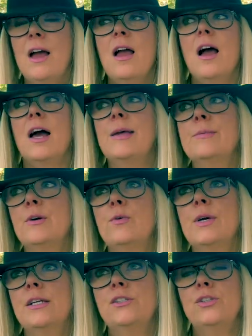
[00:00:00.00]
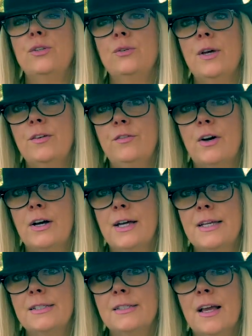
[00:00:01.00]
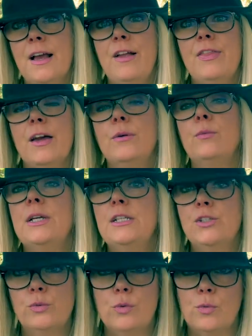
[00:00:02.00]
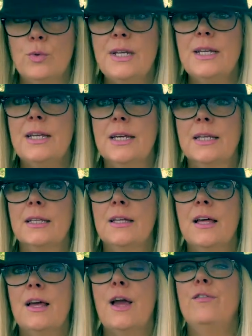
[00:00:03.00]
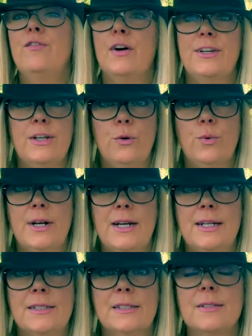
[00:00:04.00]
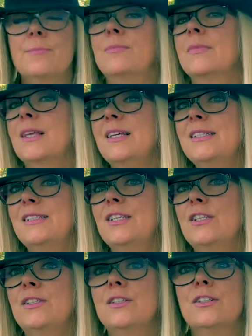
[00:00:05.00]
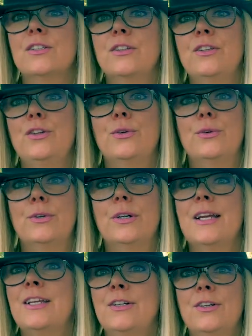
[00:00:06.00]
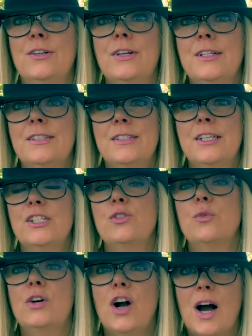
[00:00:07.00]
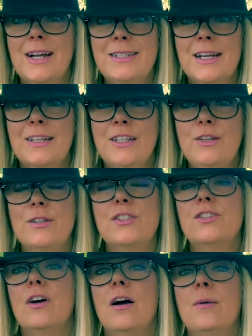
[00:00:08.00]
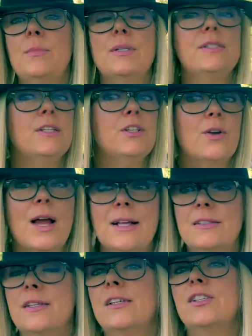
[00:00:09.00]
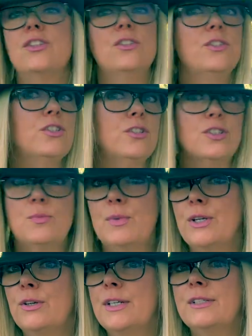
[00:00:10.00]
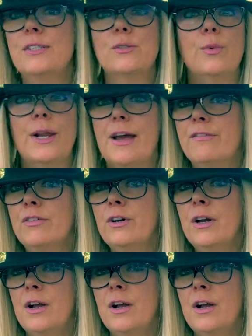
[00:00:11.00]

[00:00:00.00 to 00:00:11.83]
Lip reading: I'm going to advise that we do a reading and find out what it is. Is it your inner instinctual guide telling you to stop? Is it your ancestors, your spirits, whatever?